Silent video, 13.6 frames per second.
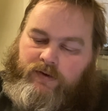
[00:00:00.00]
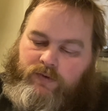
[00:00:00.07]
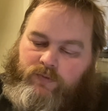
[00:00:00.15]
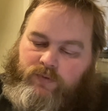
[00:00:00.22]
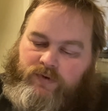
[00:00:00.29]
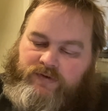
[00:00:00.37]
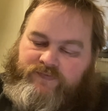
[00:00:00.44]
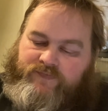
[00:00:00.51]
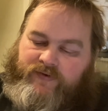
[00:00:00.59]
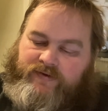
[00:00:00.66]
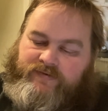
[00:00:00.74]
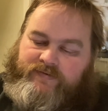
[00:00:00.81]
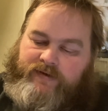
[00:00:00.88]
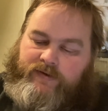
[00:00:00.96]
which
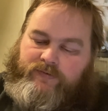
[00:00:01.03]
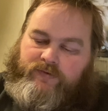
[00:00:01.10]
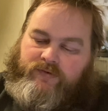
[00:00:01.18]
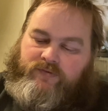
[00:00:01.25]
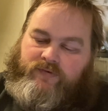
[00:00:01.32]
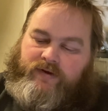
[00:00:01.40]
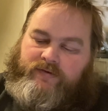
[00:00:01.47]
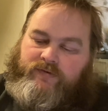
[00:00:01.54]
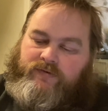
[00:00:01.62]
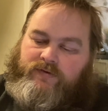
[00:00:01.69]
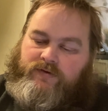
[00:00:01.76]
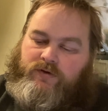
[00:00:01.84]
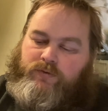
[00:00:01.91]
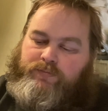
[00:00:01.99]
faced down the threat of
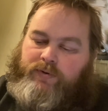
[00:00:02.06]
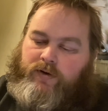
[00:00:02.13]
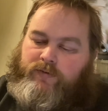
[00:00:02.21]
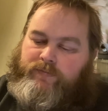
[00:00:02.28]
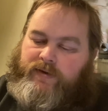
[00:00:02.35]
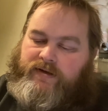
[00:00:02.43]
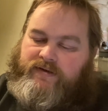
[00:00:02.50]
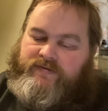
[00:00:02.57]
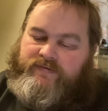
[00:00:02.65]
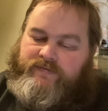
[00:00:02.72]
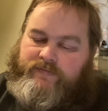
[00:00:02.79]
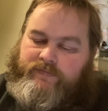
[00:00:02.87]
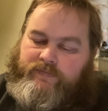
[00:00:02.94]
the U-boat menace.